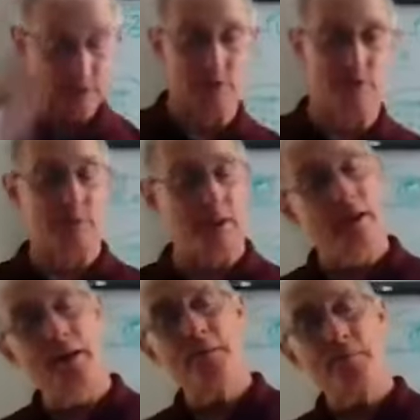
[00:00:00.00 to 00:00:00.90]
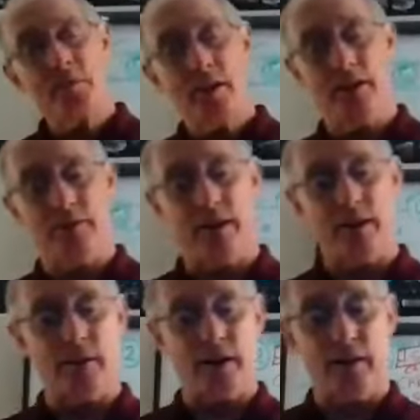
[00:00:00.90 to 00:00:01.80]
excuse me, and
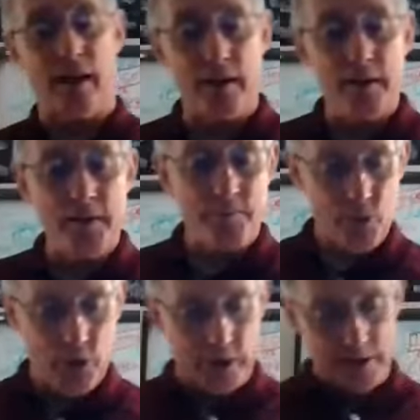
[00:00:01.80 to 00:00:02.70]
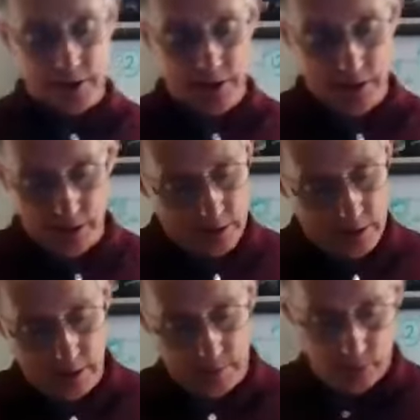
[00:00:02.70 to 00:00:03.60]
divide it by that, you're going to see that
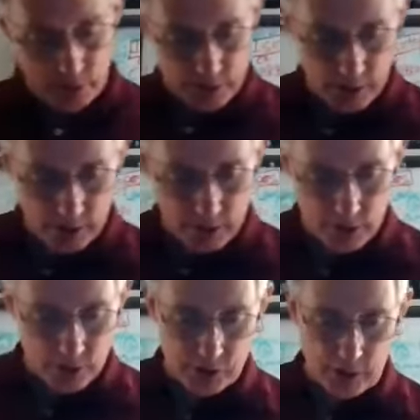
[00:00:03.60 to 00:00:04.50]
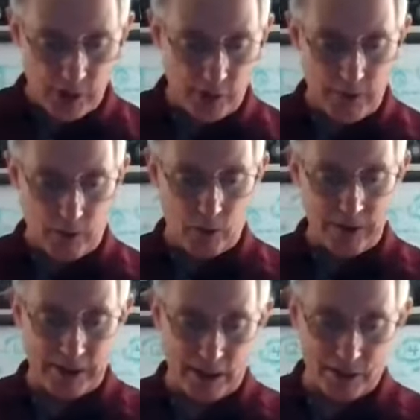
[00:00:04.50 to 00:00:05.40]
the proton and the neutron are about
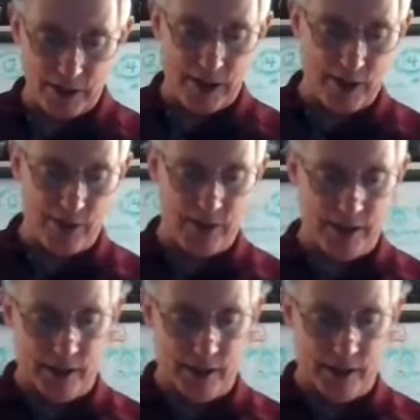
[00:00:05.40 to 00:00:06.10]
1,800